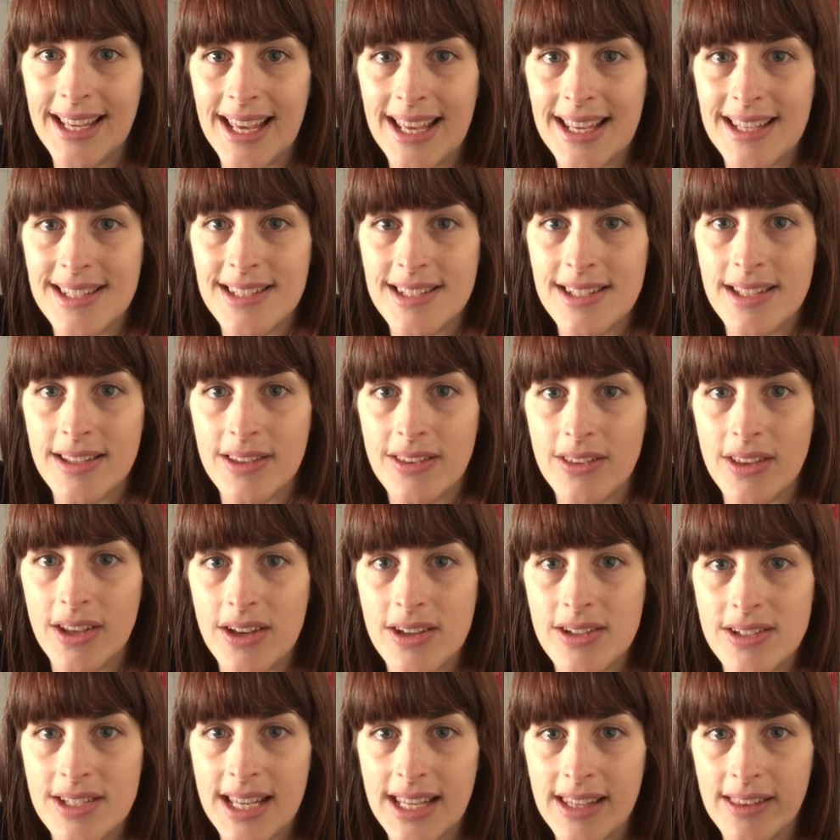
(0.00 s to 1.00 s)
it's the
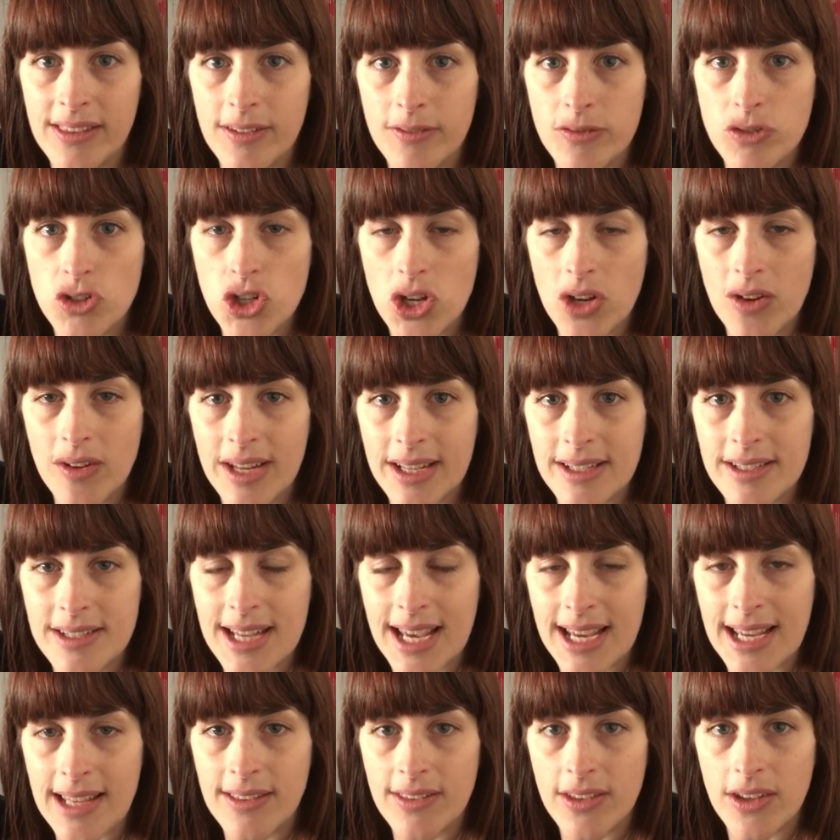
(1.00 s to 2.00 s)
13th of June and
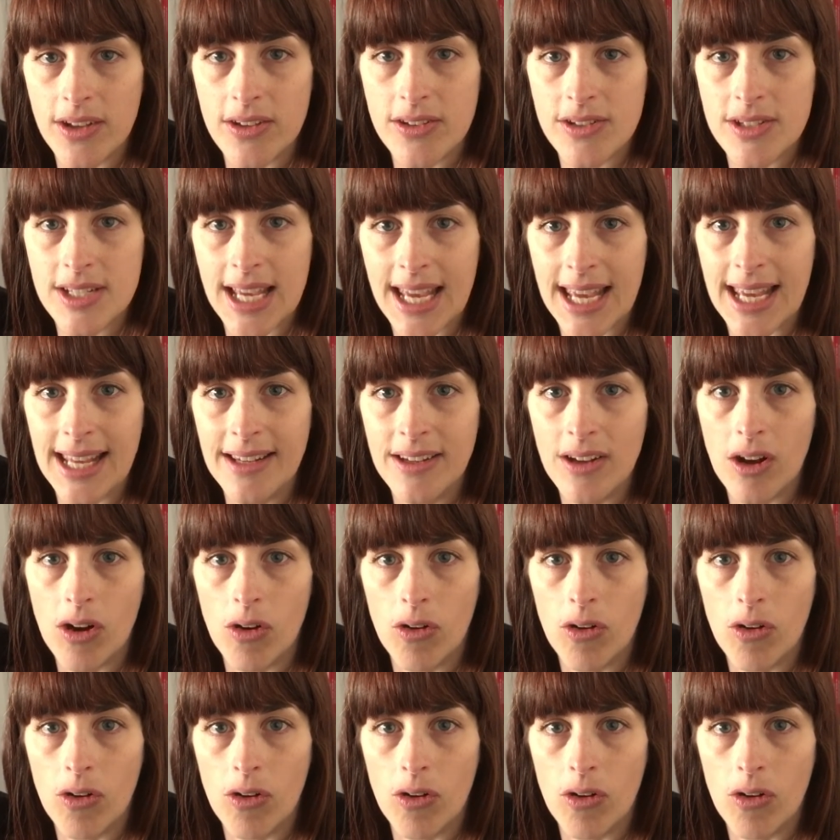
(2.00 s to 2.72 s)
day 13